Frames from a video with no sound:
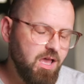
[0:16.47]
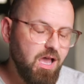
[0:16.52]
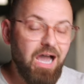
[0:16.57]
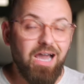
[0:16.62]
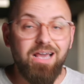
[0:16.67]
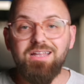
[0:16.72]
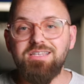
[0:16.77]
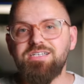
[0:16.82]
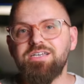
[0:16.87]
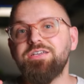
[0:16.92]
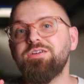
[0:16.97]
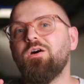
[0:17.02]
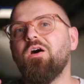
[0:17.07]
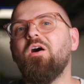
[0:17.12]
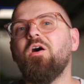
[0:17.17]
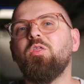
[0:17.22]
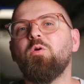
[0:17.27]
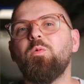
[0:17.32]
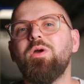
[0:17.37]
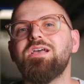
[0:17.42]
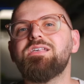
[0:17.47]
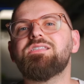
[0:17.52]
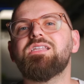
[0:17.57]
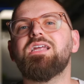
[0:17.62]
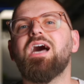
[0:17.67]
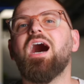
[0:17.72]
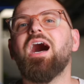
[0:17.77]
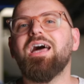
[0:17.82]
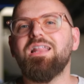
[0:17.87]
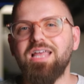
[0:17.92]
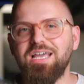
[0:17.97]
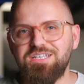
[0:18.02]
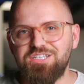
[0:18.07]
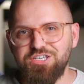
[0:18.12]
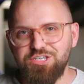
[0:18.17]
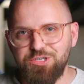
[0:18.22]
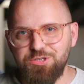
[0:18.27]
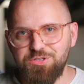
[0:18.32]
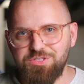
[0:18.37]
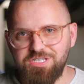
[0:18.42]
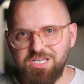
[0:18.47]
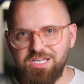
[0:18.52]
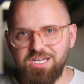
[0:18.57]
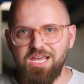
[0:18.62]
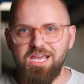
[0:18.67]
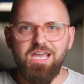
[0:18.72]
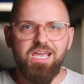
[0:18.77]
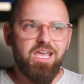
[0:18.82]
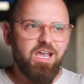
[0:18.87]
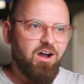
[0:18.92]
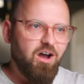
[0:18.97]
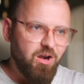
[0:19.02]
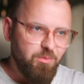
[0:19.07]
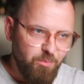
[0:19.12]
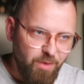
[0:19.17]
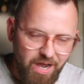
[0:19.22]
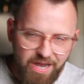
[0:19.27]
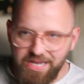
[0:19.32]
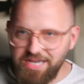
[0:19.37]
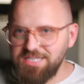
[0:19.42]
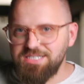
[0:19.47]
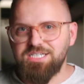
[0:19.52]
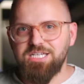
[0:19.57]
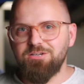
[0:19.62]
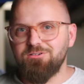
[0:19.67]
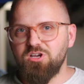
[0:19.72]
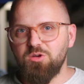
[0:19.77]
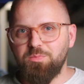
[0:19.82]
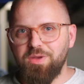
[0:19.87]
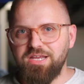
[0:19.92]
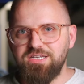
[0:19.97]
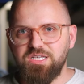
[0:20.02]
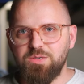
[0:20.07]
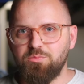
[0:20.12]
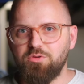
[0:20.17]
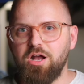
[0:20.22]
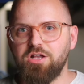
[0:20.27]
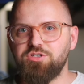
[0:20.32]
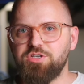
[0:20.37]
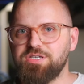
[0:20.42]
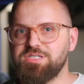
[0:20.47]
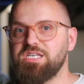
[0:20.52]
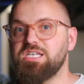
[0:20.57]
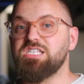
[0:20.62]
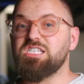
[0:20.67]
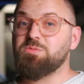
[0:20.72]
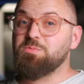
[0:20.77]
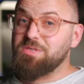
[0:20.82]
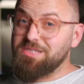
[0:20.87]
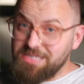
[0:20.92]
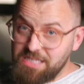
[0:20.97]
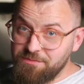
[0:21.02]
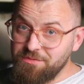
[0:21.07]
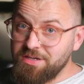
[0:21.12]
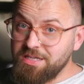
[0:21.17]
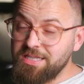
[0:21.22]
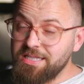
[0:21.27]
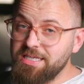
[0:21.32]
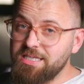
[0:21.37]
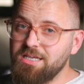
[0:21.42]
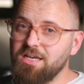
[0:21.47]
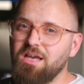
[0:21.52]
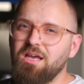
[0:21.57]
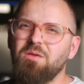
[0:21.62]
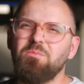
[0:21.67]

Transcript: I'm gonna tell you all the ways that I like to use it on my interior painting projects specifically,